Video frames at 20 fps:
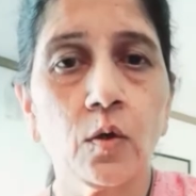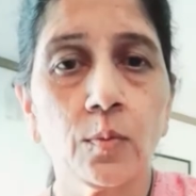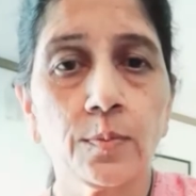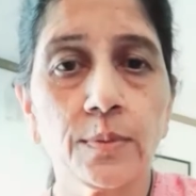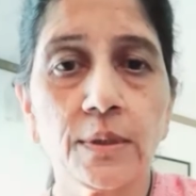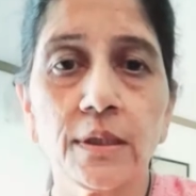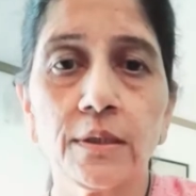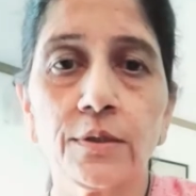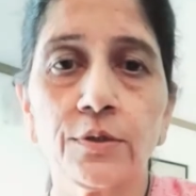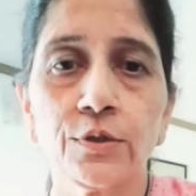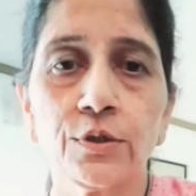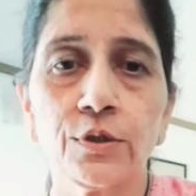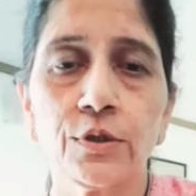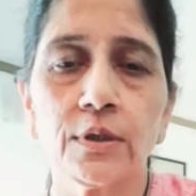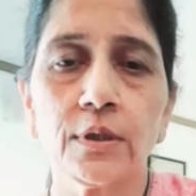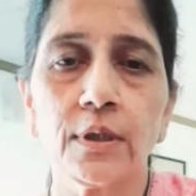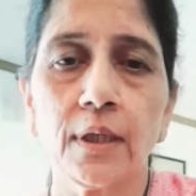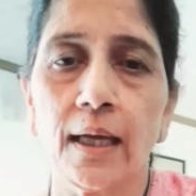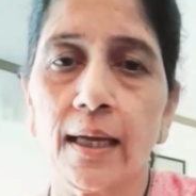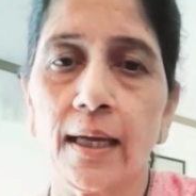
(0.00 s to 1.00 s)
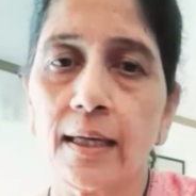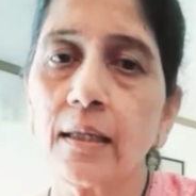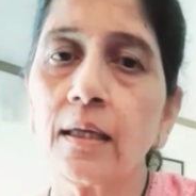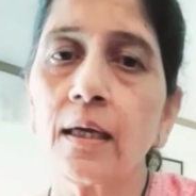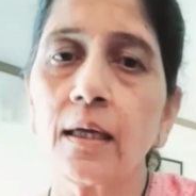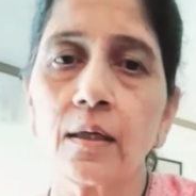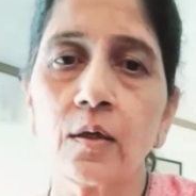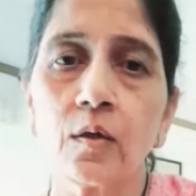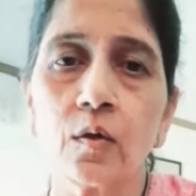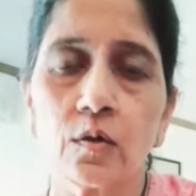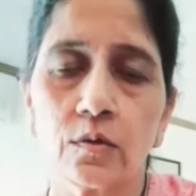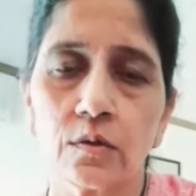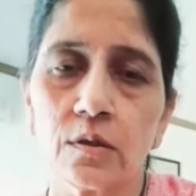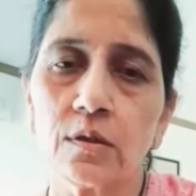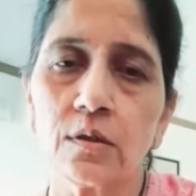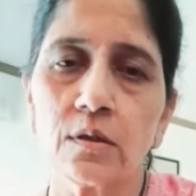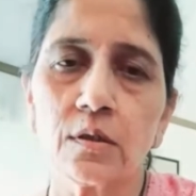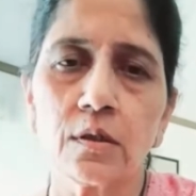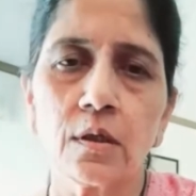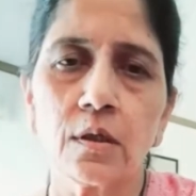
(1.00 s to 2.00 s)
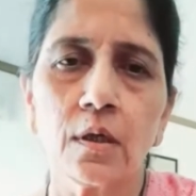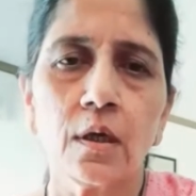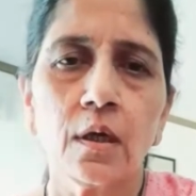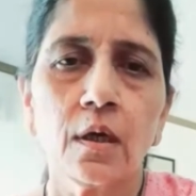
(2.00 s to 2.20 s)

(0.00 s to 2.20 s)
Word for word: obstetrician and a gynecologist